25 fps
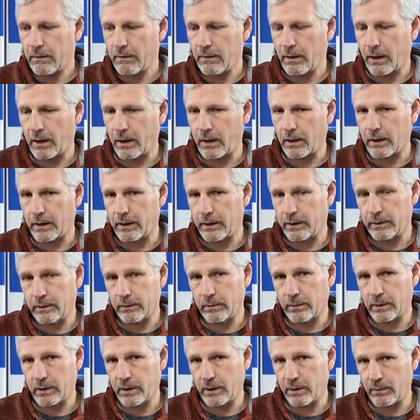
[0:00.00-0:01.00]

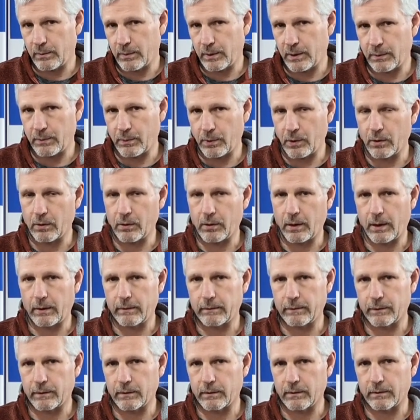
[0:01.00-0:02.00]
It can be
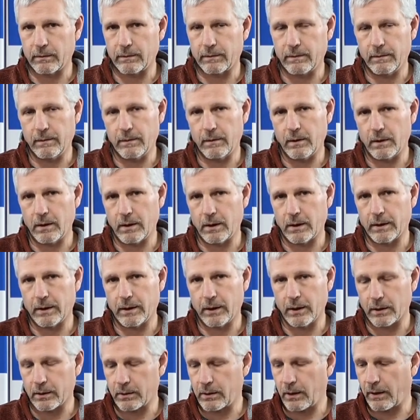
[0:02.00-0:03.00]
programmed for the
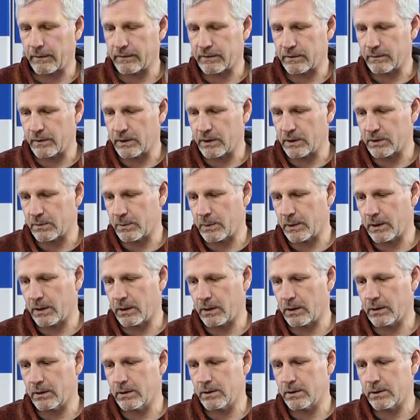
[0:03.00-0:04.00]
aircraft's V
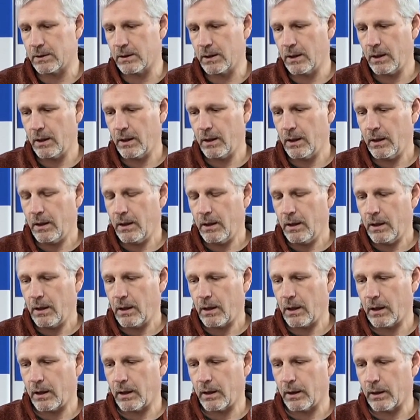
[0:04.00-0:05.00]
speeds,
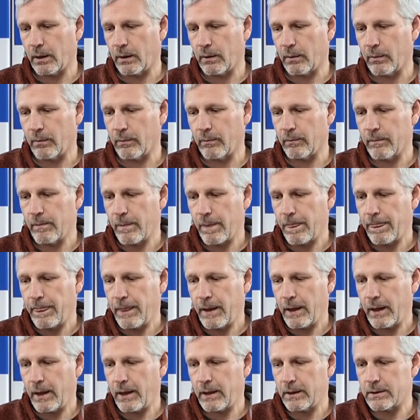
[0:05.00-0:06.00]

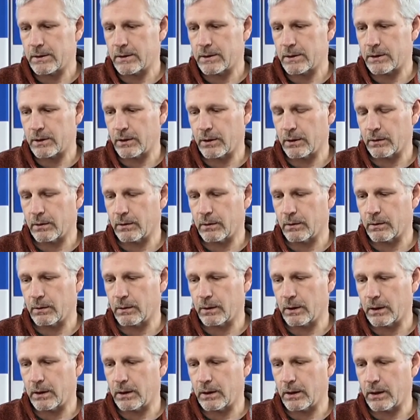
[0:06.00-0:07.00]
and
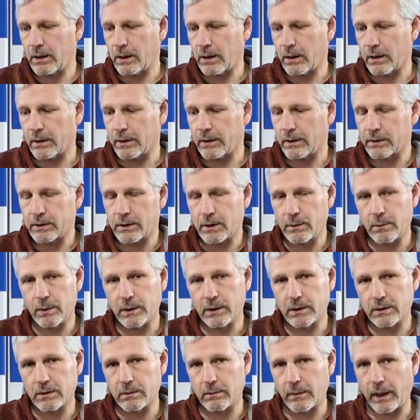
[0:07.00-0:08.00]
so there can be
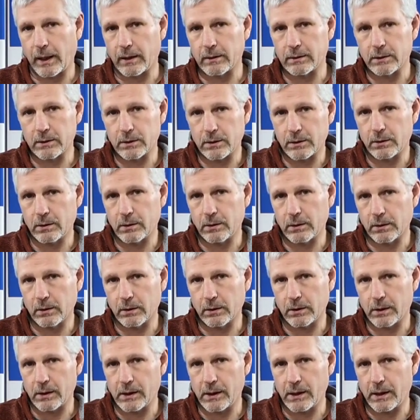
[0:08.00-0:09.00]
some altitude
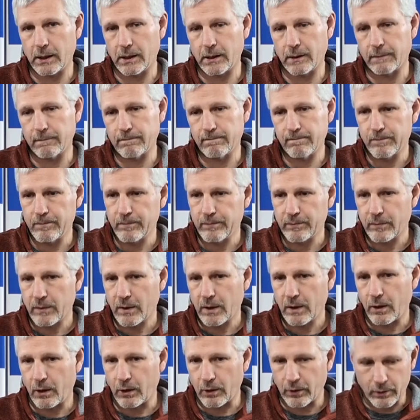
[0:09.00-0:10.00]
alerting,
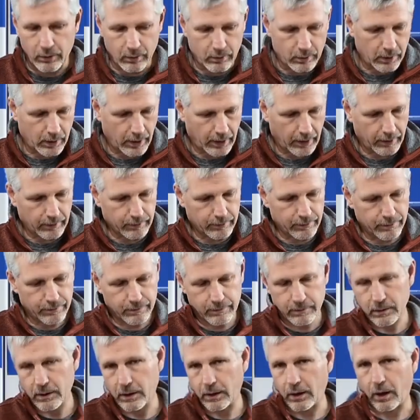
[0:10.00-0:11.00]
although we'll have
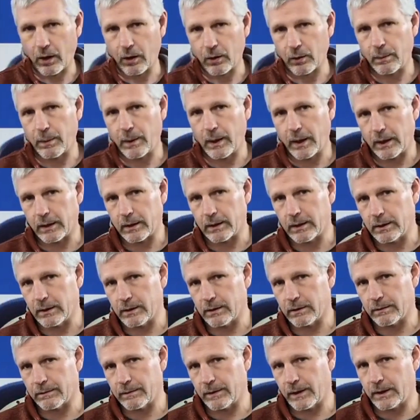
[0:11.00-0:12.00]
an autopilot
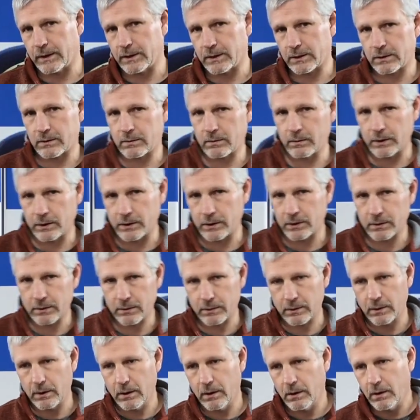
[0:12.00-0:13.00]
interface, which
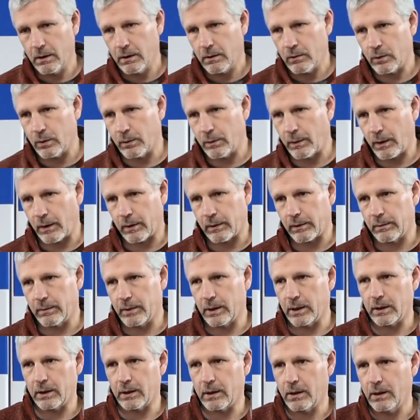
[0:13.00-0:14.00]
will probably
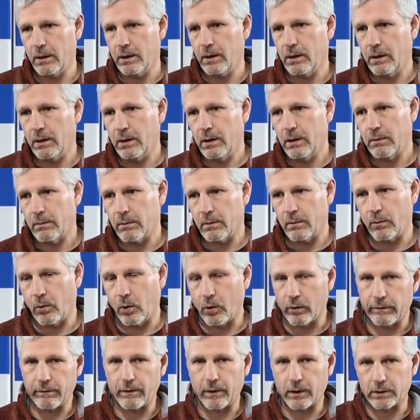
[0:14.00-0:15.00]
be
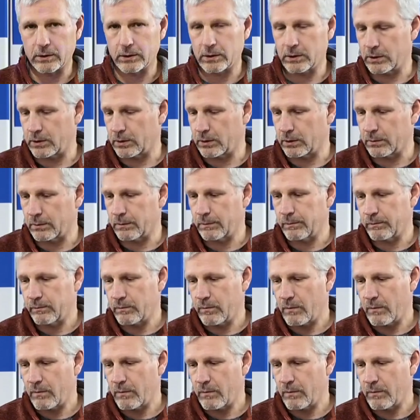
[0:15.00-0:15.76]
more functional.